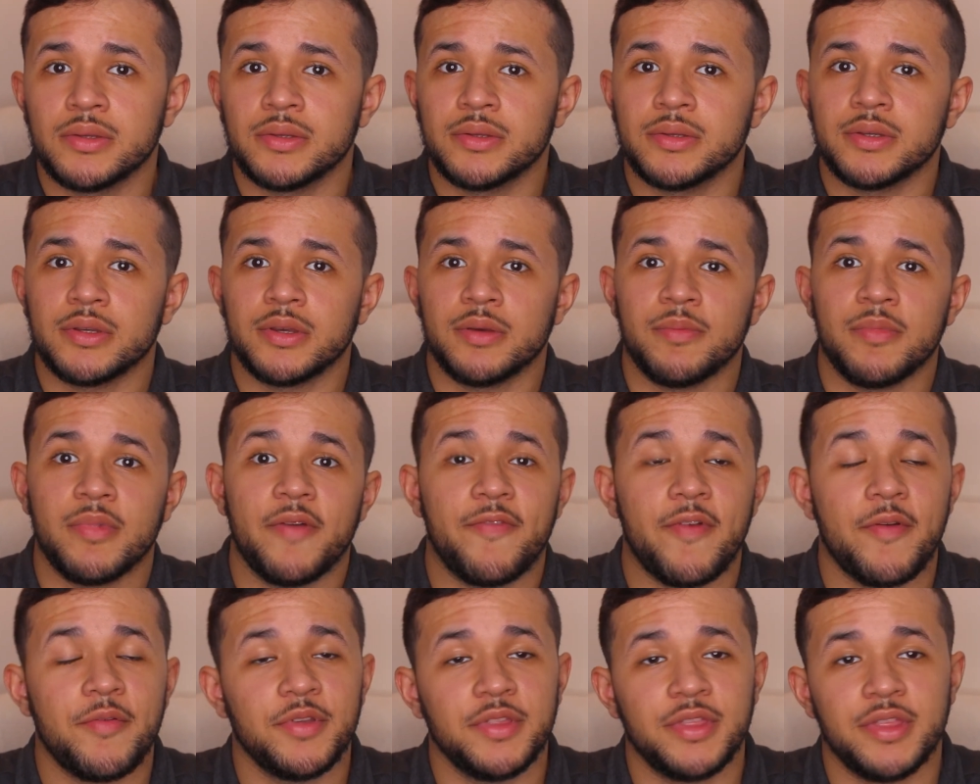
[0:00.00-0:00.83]

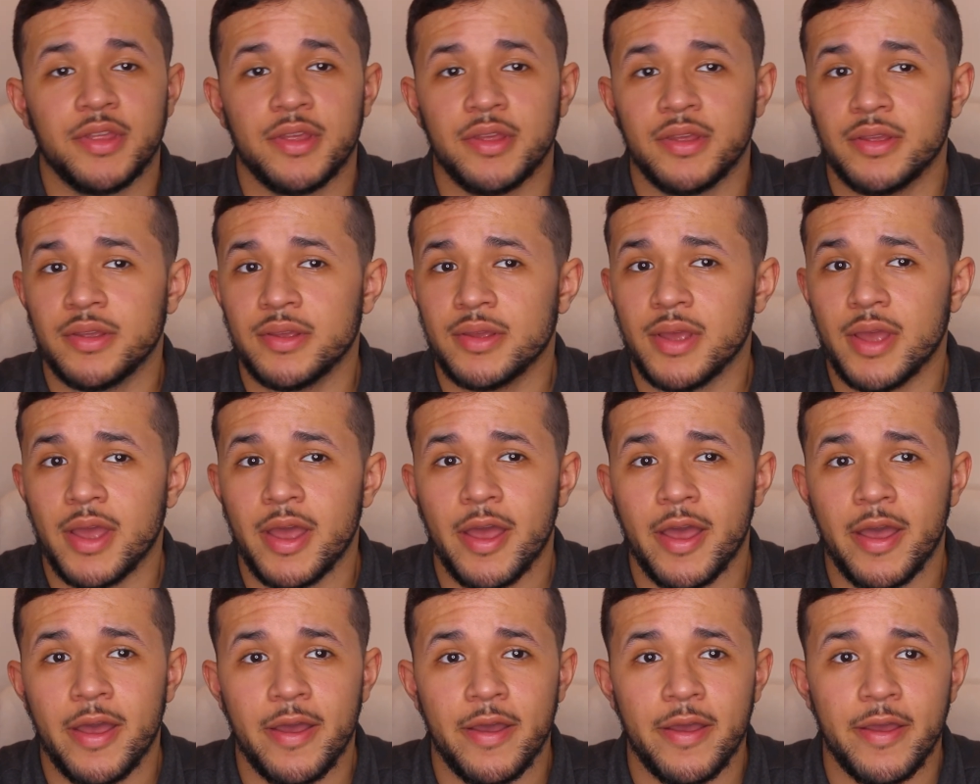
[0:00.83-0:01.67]
of everything
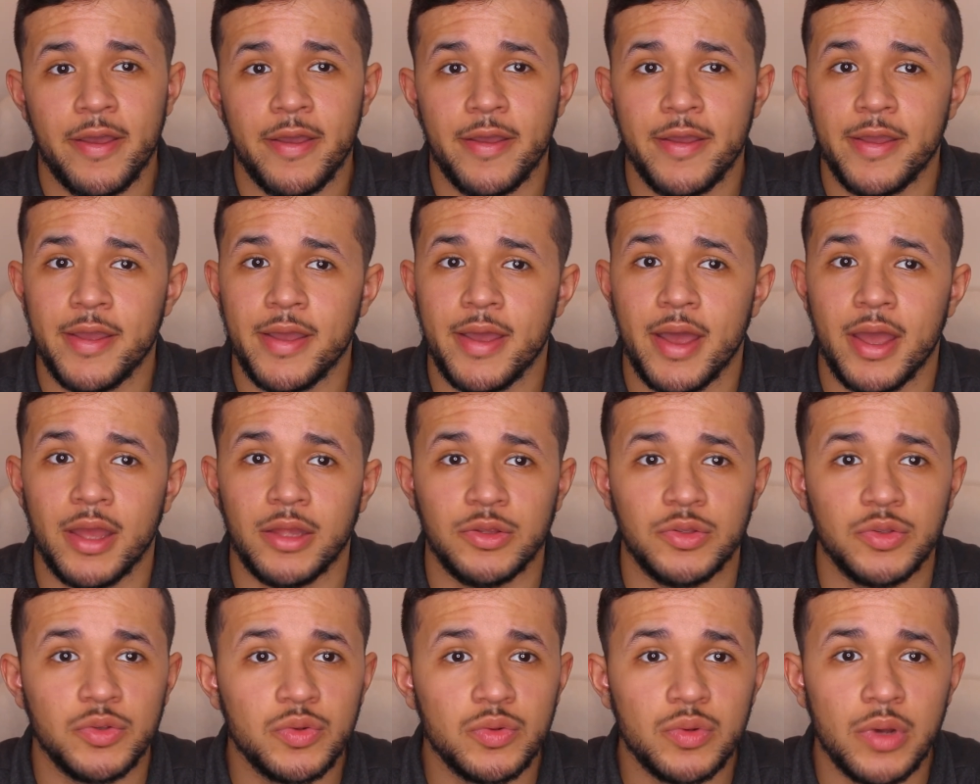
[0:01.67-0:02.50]
I
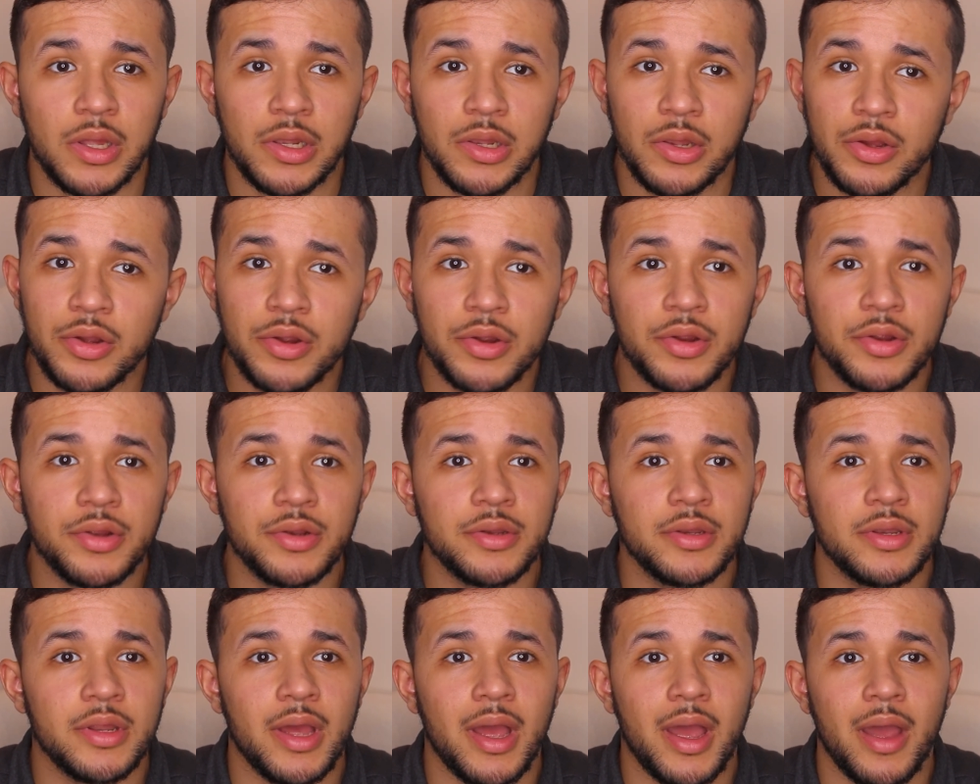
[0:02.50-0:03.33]
do, I
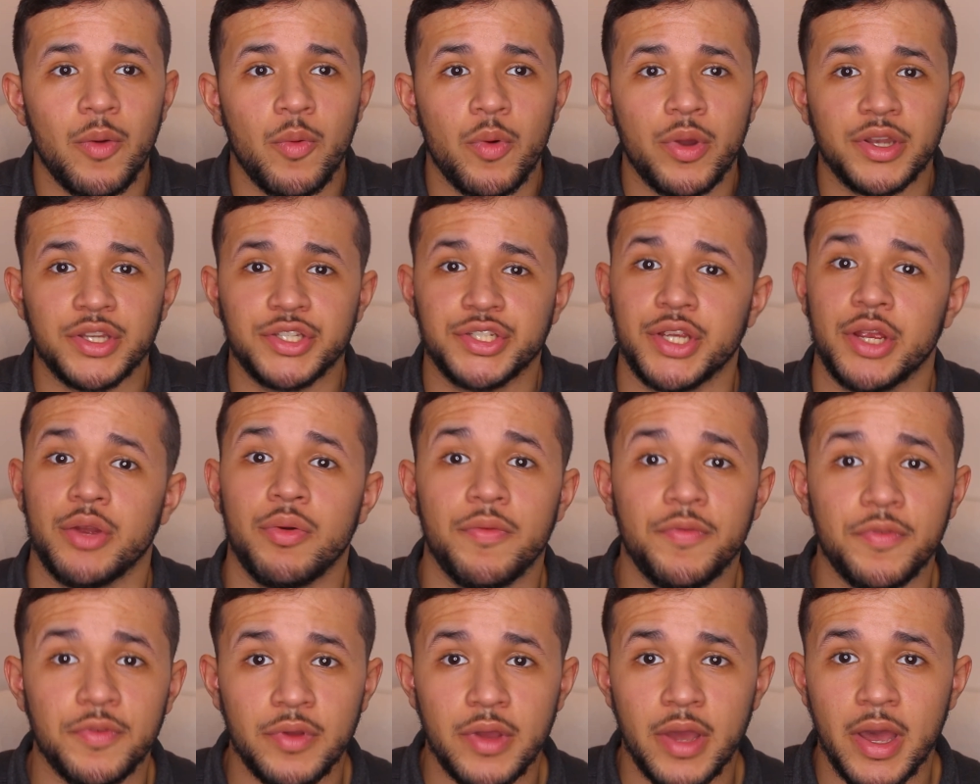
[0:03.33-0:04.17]
learn, I want to share
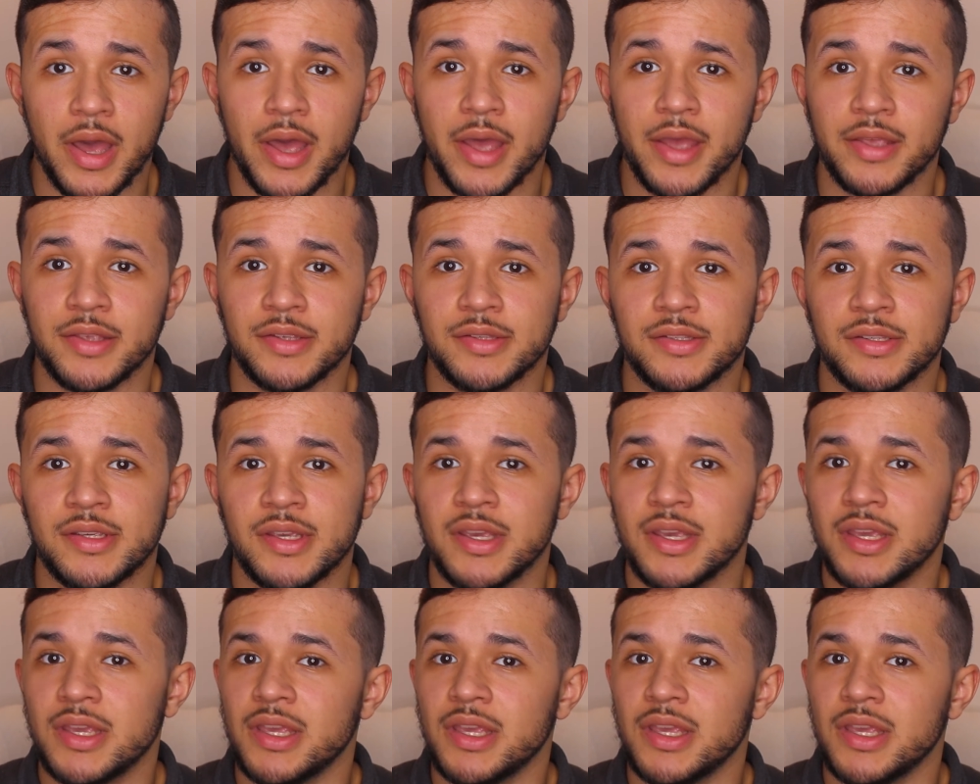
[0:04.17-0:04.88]
with you guys.